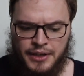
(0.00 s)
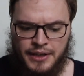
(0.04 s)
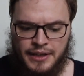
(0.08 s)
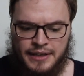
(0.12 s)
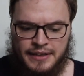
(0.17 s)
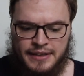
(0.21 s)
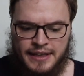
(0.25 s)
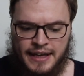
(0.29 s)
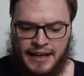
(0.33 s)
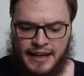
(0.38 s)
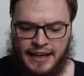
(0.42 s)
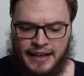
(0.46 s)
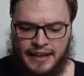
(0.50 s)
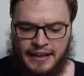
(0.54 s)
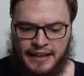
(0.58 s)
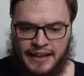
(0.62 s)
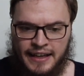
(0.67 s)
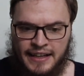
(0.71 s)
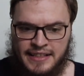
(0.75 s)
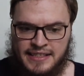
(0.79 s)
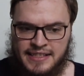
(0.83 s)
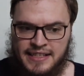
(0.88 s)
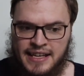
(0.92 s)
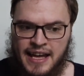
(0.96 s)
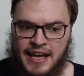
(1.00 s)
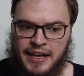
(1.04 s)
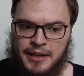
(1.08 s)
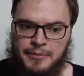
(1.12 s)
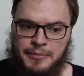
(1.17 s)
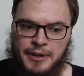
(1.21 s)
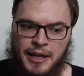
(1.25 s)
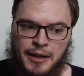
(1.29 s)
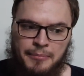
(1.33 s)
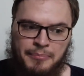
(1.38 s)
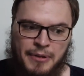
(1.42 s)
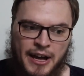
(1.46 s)
that it's not
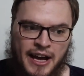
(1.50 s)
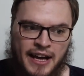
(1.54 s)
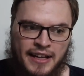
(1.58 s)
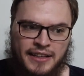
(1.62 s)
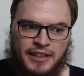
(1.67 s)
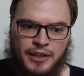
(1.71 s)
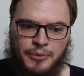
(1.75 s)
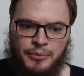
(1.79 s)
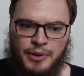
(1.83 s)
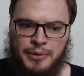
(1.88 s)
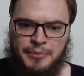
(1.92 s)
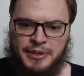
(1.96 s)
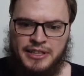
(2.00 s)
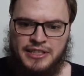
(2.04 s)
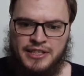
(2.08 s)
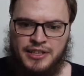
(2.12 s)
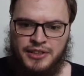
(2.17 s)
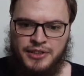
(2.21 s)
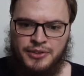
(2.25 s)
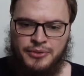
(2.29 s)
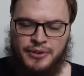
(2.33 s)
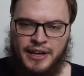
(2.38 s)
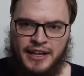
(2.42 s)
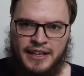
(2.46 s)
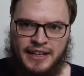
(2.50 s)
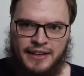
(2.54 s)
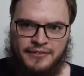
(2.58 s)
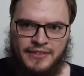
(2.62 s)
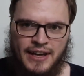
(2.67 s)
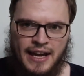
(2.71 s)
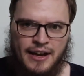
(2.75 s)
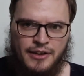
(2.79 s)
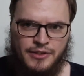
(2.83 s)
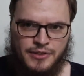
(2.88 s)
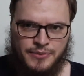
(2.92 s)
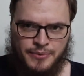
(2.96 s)
upon the woman to do any of
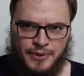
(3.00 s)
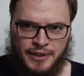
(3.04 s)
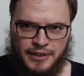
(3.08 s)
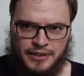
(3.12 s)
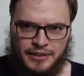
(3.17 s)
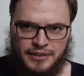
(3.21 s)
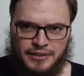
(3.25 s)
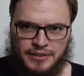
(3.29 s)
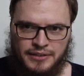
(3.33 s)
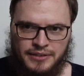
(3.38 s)
the housework.